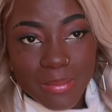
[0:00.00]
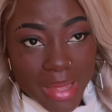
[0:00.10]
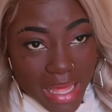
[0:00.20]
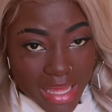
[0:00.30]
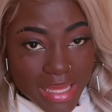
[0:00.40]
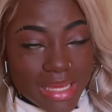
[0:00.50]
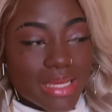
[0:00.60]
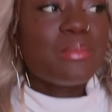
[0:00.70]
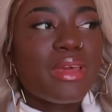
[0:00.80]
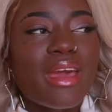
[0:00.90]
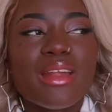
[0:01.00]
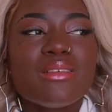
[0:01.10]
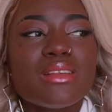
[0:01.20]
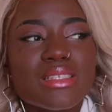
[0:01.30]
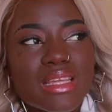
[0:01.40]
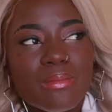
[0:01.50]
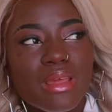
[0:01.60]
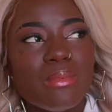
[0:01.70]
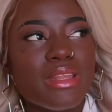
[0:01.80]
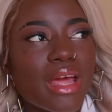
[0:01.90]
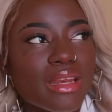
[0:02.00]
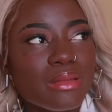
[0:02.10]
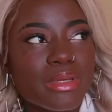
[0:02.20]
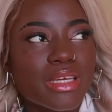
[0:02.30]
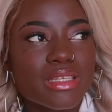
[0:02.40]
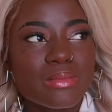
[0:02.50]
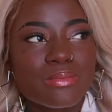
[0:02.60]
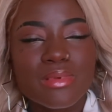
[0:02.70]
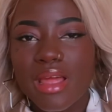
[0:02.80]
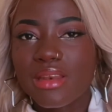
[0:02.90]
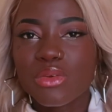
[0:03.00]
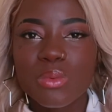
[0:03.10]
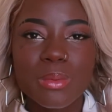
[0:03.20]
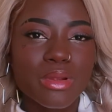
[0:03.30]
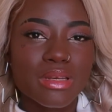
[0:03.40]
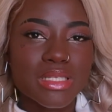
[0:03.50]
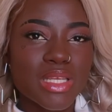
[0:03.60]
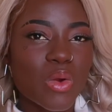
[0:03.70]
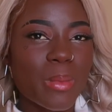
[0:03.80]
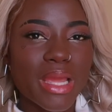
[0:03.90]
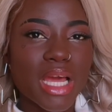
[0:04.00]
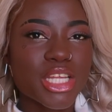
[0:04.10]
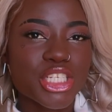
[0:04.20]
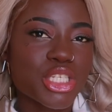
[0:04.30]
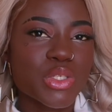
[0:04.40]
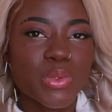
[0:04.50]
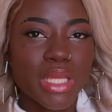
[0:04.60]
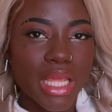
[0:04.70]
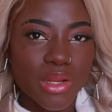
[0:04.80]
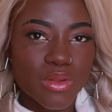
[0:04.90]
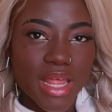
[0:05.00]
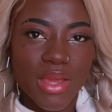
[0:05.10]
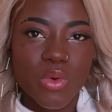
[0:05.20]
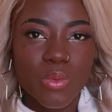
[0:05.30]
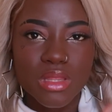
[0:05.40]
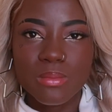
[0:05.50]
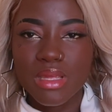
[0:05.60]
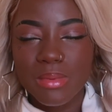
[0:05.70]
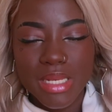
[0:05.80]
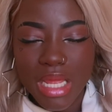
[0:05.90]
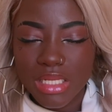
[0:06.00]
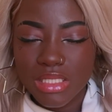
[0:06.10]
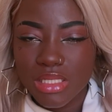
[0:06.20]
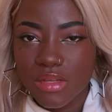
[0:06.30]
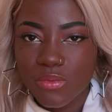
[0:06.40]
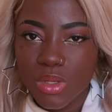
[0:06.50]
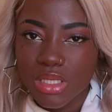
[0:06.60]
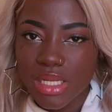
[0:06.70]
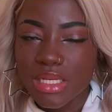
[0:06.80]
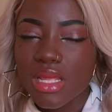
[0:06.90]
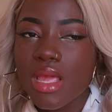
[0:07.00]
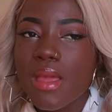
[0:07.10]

my i don't want to say baby daddy because i know people are gonna say oh my gosh you're so ghetto like quit with the baby daddy stuff whatnot